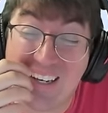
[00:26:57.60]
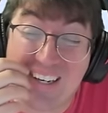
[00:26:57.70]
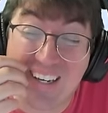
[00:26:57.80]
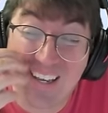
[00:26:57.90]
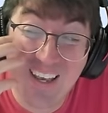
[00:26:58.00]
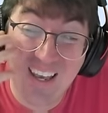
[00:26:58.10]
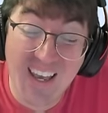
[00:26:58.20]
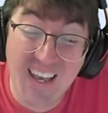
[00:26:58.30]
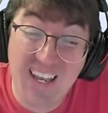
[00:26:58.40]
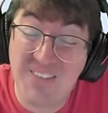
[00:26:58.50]
like,
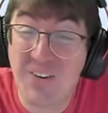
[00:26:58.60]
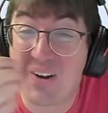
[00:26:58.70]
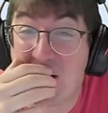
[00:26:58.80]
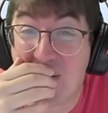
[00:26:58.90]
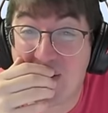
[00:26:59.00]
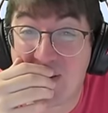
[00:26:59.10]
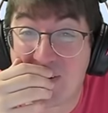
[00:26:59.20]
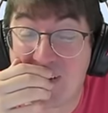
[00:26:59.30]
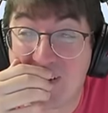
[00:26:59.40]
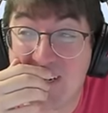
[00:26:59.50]
if you had Arbiter
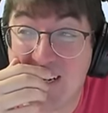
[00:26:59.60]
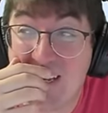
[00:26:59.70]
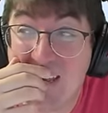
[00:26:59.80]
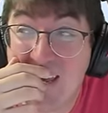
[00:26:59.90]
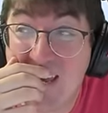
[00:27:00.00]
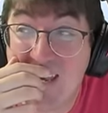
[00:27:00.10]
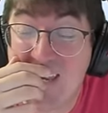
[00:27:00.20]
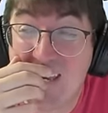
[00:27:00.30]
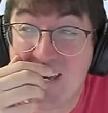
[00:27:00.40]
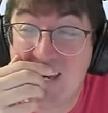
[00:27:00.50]
Vildred,
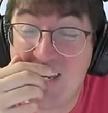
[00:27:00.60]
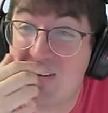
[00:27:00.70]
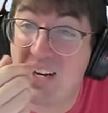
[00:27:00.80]
eh, you